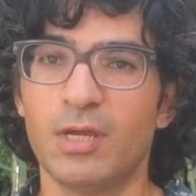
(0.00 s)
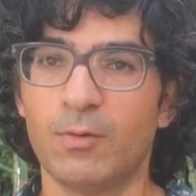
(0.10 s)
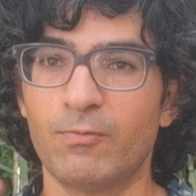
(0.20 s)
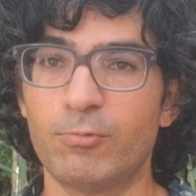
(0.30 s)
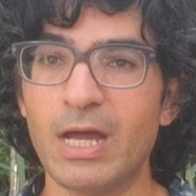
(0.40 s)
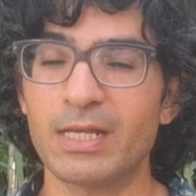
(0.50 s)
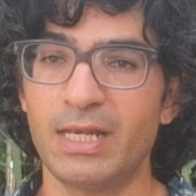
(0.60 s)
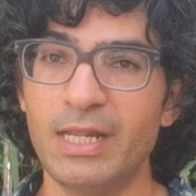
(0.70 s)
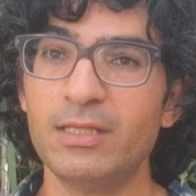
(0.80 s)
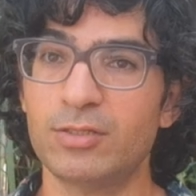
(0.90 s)

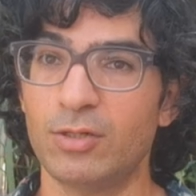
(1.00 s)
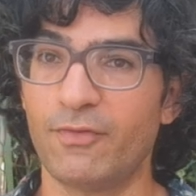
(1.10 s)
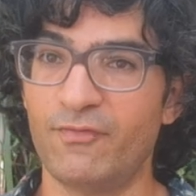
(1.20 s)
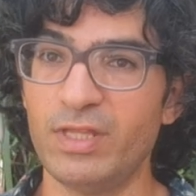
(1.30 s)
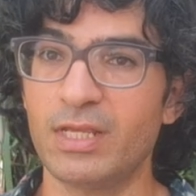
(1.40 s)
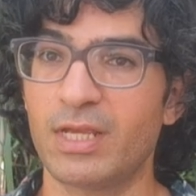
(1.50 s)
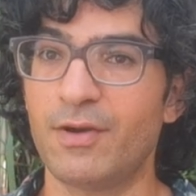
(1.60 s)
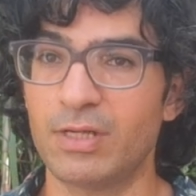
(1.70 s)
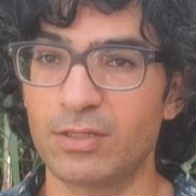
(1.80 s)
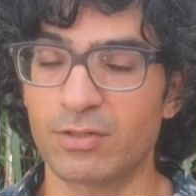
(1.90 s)
1 liter of
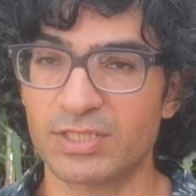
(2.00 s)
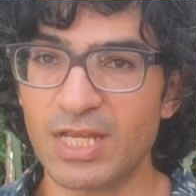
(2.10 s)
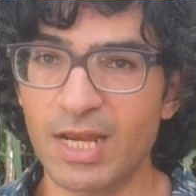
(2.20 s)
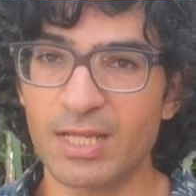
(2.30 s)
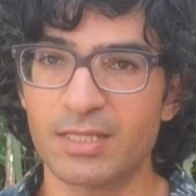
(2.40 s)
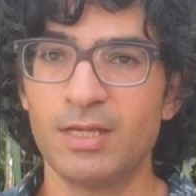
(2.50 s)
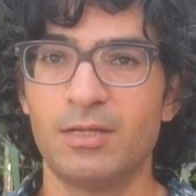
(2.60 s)
vinegar in your salad,